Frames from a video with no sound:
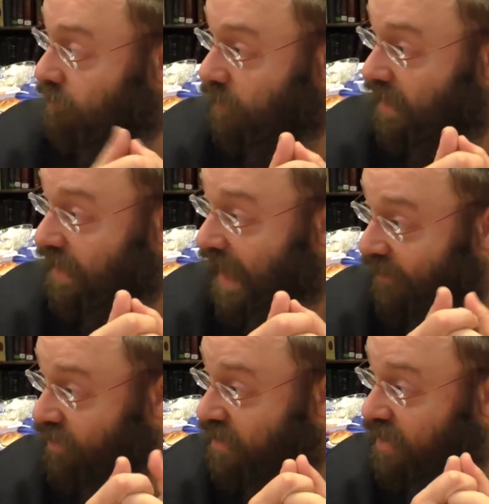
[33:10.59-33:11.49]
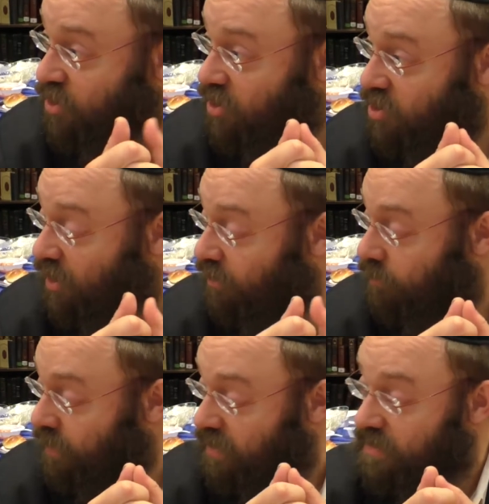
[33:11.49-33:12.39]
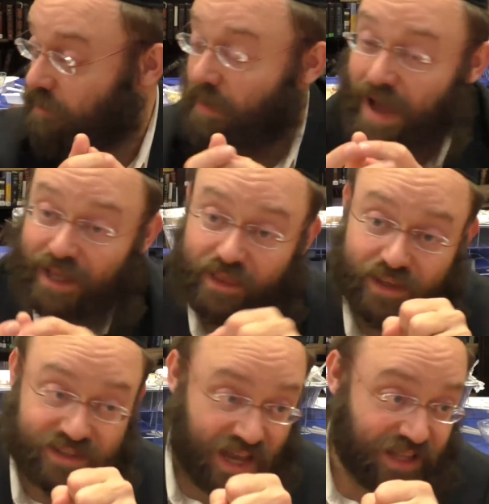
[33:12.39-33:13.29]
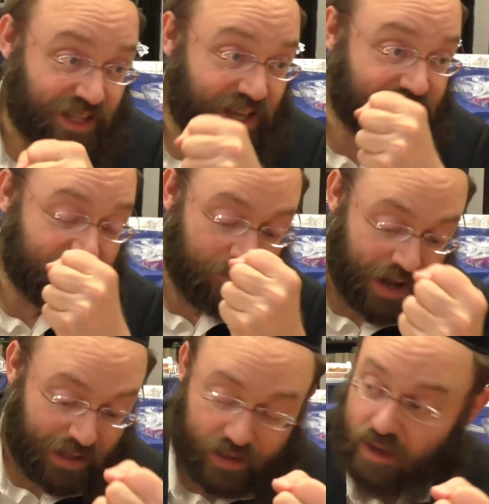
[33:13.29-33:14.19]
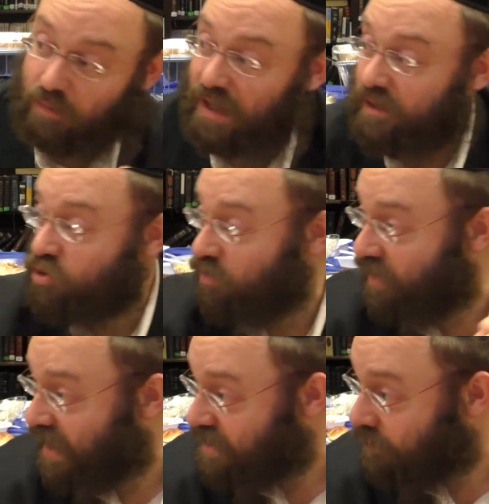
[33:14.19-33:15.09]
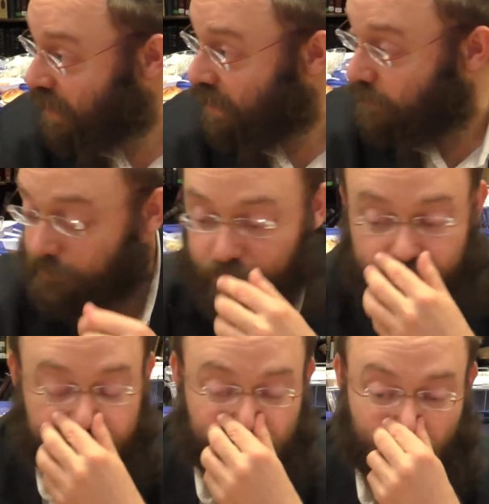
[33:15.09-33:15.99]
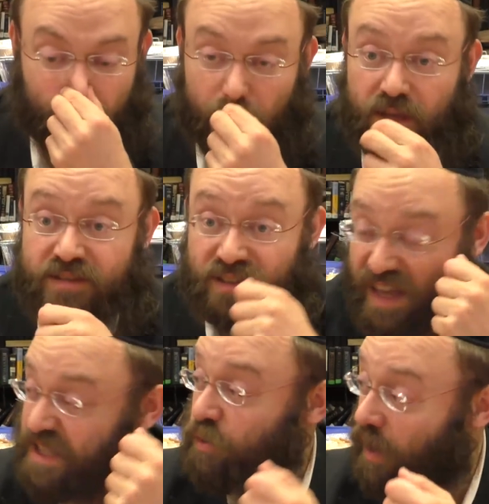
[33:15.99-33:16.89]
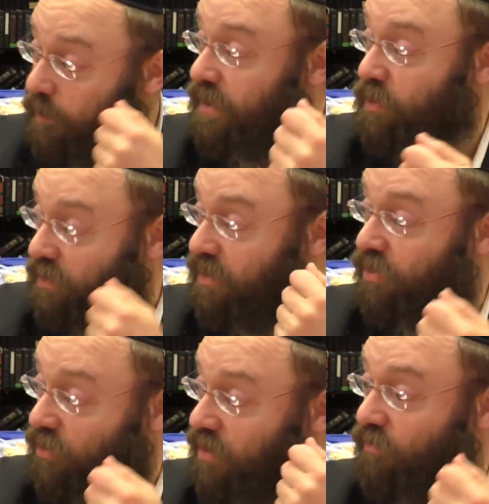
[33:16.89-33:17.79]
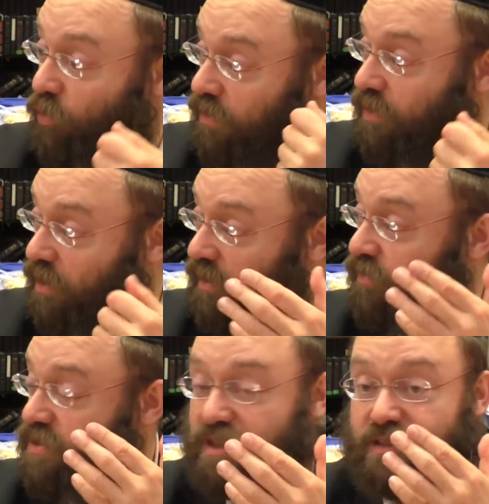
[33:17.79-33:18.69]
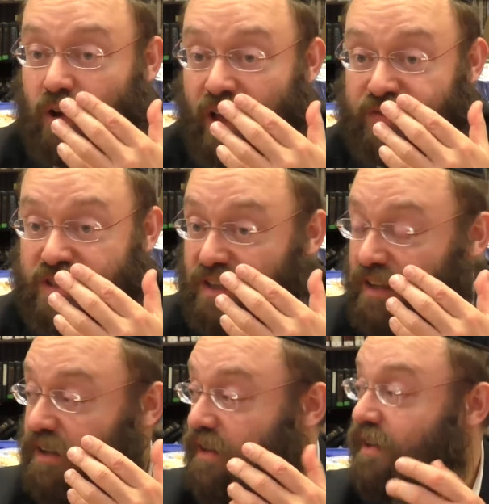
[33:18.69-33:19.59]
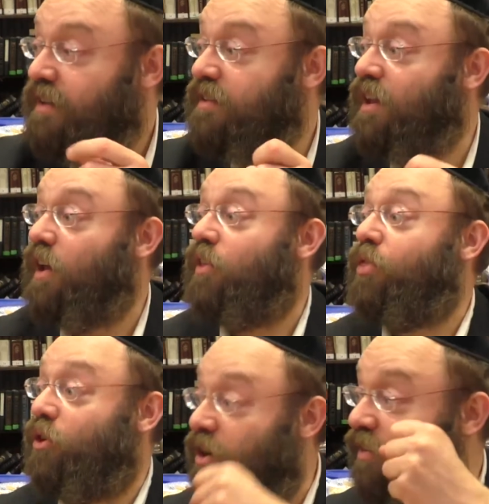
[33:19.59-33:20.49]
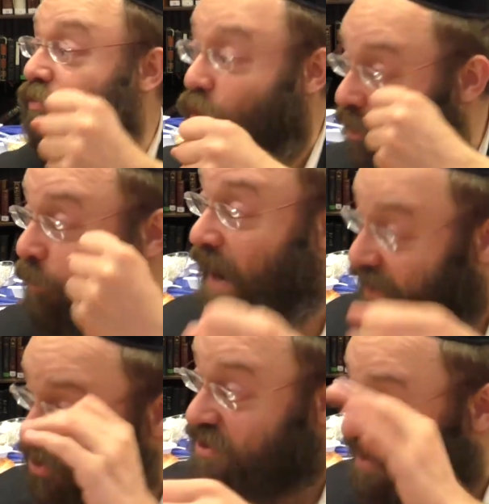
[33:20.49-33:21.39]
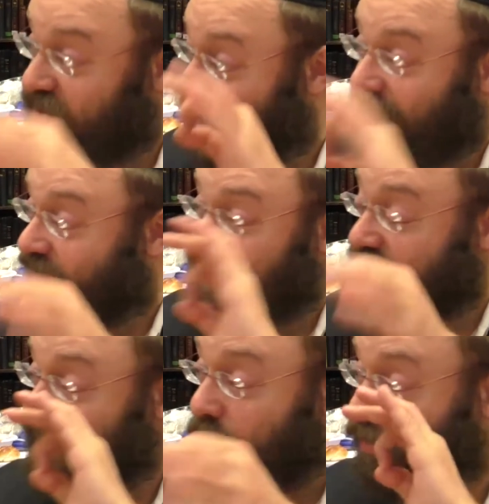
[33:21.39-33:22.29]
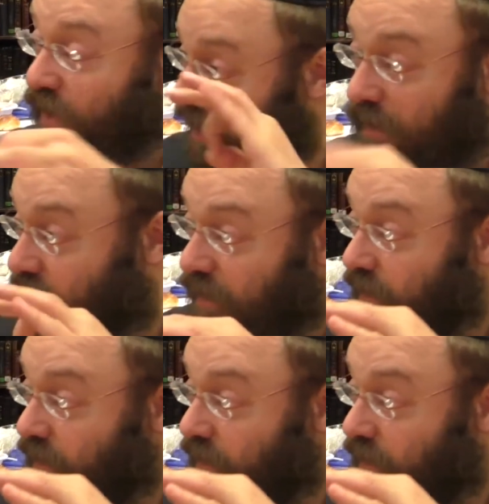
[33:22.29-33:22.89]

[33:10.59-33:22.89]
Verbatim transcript: We, they have to teach each other because a mile, the tzaddik has a mile, and the balachuva has a mile. So that's why between the third and fourth koif there's no hefsek. The third and fourth parsha is exactly the same thing.